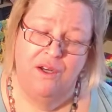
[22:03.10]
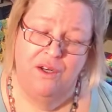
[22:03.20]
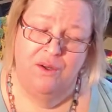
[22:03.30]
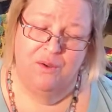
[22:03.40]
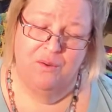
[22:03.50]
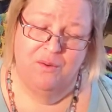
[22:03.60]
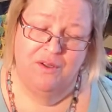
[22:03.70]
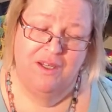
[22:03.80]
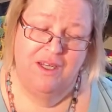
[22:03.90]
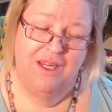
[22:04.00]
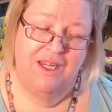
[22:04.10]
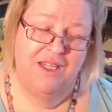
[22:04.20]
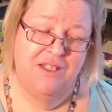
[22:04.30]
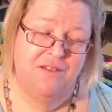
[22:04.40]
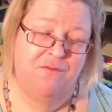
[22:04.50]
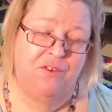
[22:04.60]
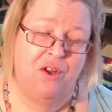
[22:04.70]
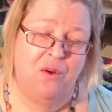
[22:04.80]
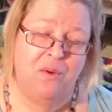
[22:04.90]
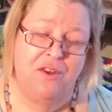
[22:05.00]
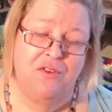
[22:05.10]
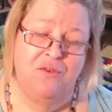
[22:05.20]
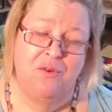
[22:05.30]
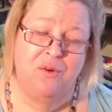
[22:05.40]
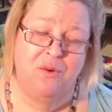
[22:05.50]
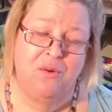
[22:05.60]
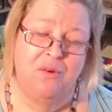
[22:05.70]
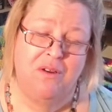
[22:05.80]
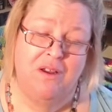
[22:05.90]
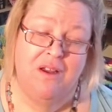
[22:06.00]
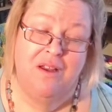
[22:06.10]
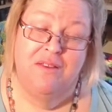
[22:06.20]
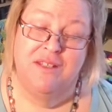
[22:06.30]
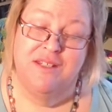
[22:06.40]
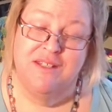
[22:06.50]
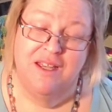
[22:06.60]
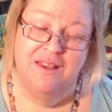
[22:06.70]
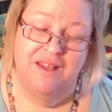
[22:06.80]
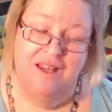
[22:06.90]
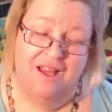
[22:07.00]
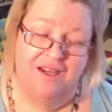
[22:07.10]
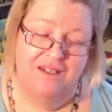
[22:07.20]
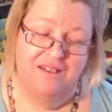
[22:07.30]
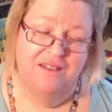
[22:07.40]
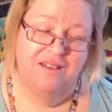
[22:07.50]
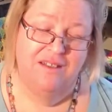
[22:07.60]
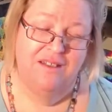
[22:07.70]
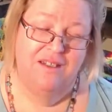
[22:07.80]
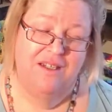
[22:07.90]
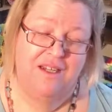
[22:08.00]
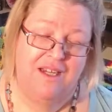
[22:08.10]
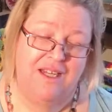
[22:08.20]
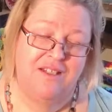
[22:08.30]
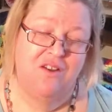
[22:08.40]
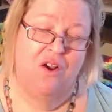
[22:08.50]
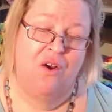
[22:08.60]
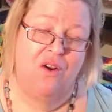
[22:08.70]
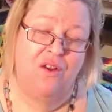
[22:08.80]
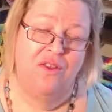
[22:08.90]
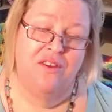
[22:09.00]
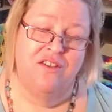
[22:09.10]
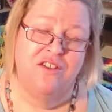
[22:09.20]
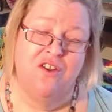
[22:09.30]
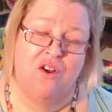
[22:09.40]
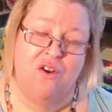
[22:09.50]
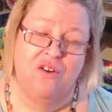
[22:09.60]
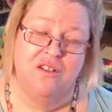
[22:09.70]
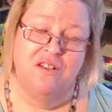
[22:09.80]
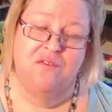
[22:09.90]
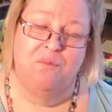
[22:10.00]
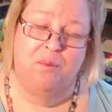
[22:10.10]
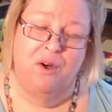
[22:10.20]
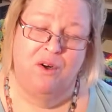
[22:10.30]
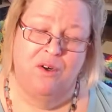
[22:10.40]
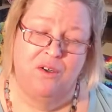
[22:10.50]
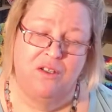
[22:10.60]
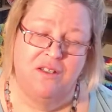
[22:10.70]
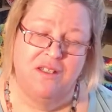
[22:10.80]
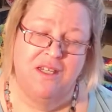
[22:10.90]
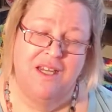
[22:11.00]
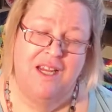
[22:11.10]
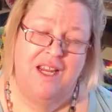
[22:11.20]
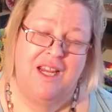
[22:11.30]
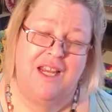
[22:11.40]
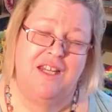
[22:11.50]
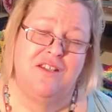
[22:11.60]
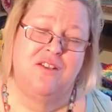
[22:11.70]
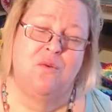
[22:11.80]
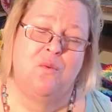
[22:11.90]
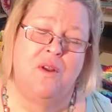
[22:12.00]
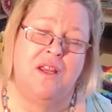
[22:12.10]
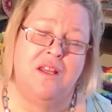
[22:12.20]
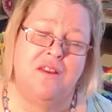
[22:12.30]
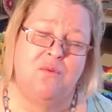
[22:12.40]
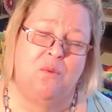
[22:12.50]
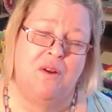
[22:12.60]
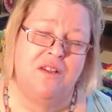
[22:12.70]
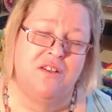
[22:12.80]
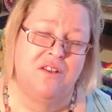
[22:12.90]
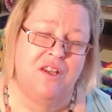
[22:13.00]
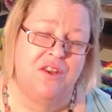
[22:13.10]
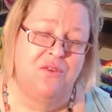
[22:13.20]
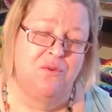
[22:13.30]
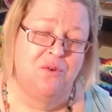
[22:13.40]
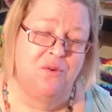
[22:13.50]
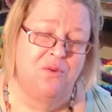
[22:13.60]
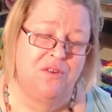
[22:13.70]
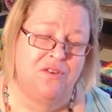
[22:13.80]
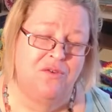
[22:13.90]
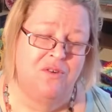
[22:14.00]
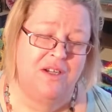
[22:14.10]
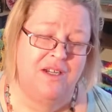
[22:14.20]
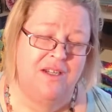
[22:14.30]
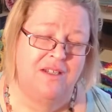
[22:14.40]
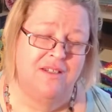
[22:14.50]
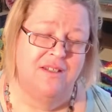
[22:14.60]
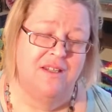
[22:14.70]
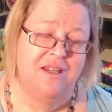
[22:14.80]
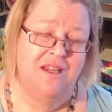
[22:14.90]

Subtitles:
you is flowing through the sunlight, is on the songs of birds. It is the wind rustling through the trees,